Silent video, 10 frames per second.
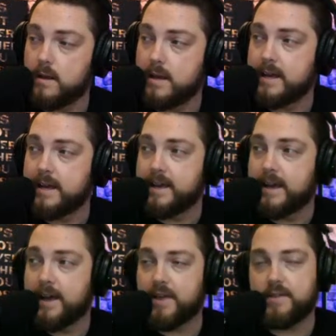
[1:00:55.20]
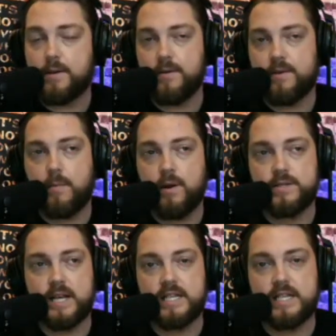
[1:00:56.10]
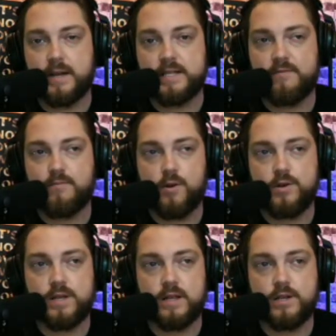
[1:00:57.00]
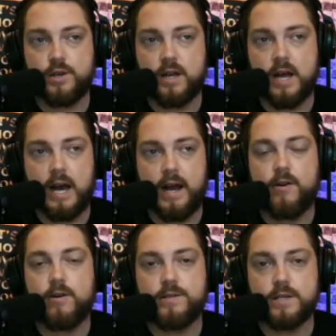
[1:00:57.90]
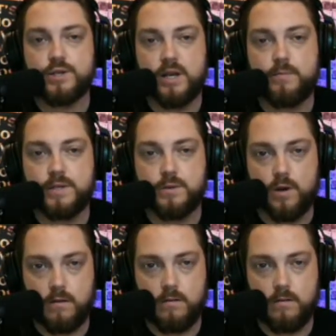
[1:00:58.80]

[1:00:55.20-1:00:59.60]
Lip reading: The most expensive person that you can hire is the cheapest one.